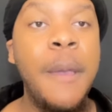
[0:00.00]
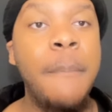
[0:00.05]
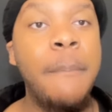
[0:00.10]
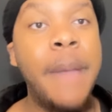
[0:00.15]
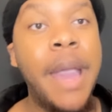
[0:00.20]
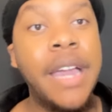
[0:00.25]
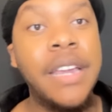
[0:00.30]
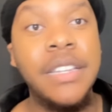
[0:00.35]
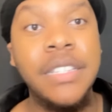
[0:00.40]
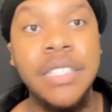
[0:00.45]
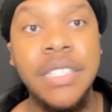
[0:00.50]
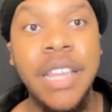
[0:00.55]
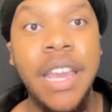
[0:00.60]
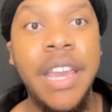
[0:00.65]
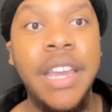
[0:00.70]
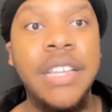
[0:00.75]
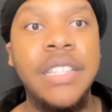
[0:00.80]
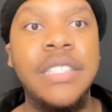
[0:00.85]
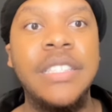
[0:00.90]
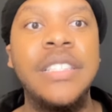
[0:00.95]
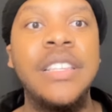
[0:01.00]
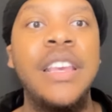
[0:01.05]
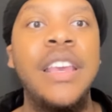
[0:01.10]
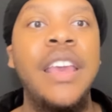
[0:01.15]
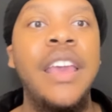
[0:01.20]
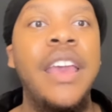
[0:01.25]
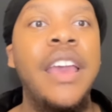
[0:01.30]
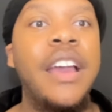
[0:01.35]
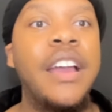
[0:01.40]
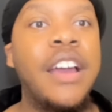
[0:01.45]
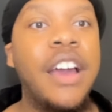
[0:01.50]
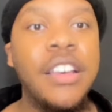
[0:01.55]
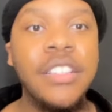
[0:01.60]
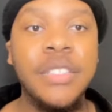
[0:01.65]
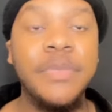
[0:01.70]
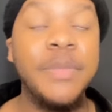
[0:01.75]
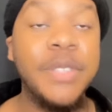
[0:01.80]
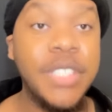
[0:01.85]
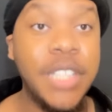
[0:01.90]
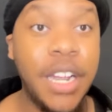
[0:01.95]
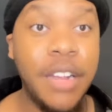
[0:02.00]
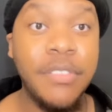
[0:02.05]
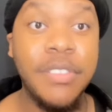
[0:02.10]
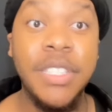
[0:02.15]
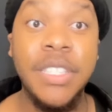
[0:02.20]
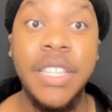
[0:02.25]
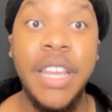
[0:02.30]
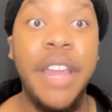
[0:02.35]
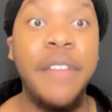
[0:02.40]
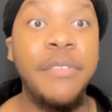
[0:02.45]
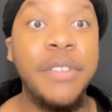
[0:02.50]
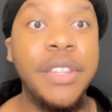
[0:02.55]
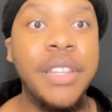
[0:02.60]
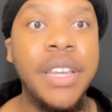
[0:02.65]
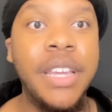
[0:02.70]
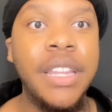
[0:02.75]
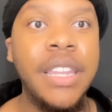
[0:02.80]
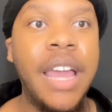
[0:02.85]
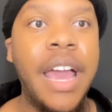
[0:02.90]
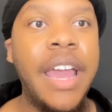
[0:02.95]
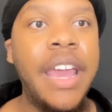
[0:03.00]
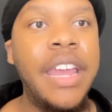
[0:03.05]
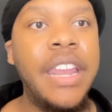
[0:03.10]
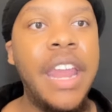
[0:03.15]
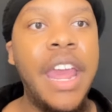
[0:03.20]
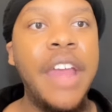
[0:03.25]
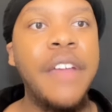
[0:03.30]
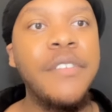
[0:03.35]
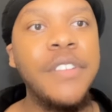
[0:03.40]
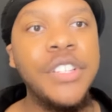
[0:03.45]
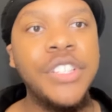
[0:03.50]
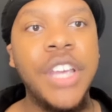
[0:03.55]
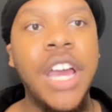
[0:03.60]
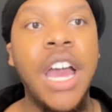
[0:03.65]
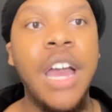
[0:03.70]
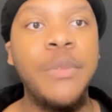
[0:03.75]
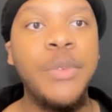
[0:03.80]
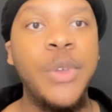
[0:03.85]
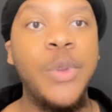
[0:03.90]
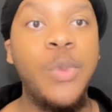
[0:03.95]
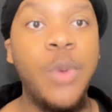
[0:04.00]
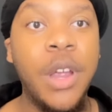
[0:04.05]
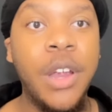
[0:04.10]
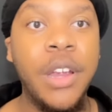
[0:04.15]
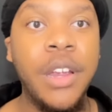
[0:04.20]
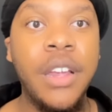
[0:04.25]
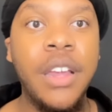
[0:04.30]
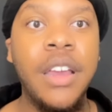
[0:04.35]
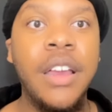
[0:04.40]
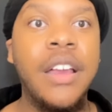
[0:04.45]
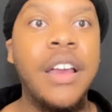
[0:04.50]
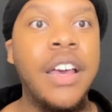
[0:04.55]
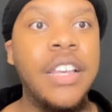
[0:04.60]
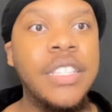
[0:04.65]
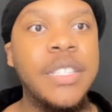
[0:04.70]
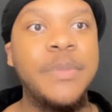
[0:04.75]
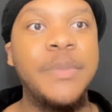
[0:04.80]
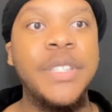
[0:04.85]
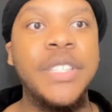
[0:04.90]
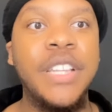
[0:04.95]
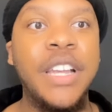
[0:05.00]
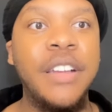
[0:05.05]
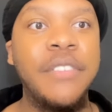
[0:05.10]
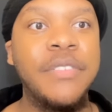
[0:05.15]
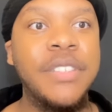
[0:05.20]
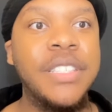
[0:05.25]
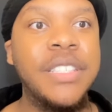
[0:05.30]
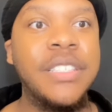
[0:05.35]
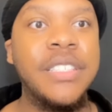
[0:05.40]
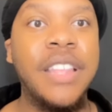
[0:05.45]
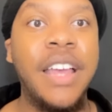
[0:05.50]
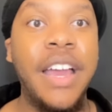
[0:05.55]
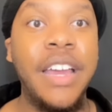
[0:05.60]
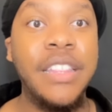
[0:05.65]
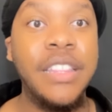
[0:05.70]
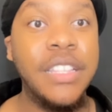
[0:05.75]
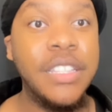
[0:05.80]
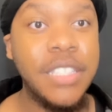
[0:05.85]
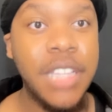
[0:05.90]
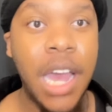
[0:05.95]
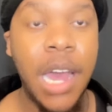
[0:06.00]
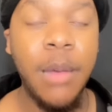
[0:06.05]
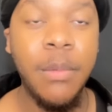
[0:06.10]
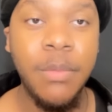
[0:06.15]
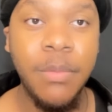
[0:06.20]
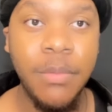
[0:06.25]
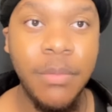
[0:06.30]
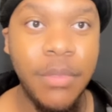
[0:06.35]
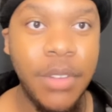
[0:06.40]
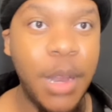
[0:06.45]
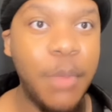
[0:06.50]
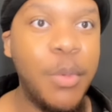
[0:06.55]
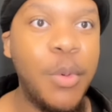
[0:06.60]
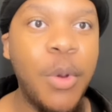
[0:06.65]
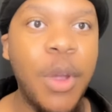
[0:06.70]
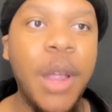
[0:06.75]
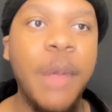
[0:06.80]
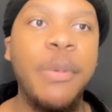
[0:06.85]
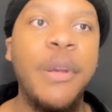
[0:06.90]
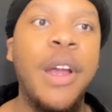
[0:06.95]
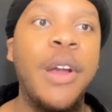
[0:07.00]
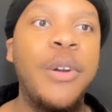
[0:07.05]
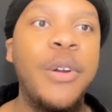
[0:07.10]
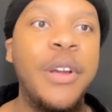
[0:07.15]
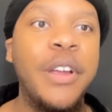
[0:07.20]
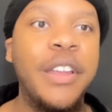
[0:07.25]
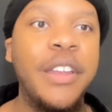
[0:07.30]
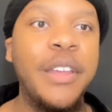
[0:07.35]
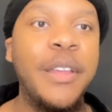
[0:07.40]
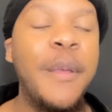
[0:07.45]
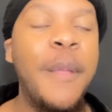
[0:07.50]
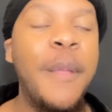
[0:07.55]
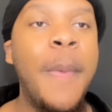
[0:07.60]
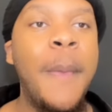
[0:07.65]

Back in the States, customer service is everything. Like in every job you work, customer service is like the top #1 priority.